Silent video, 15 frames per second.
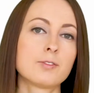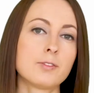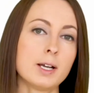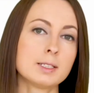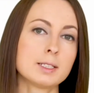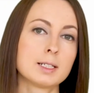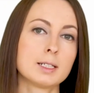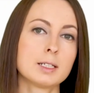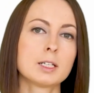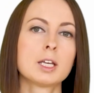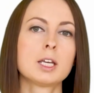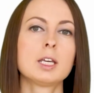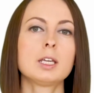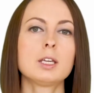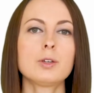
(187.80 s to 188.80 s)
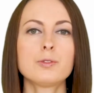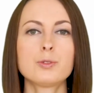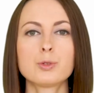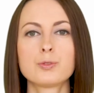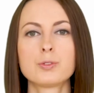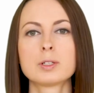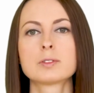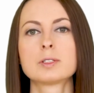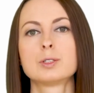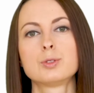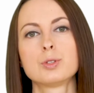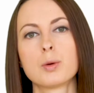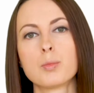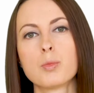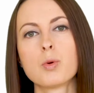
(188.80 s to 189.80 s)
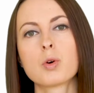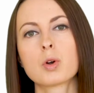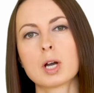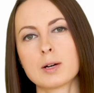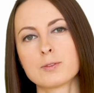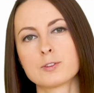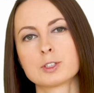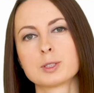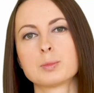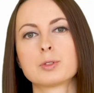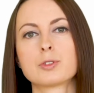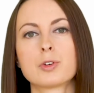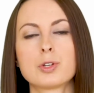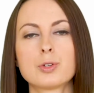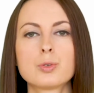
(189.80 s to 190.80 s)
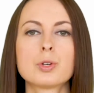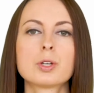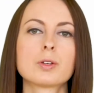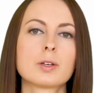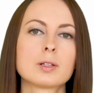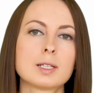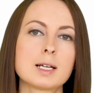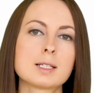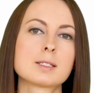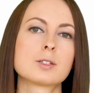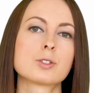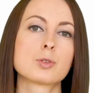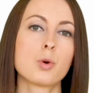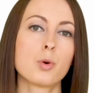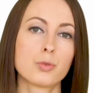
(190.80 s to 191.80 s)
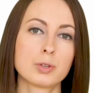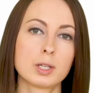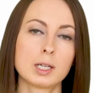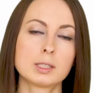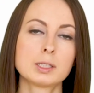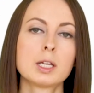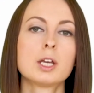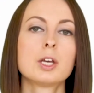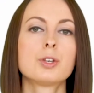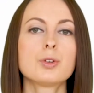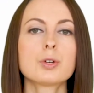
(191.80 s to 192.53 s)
Finally, if you feel that you are more comfortable renewing your license offline,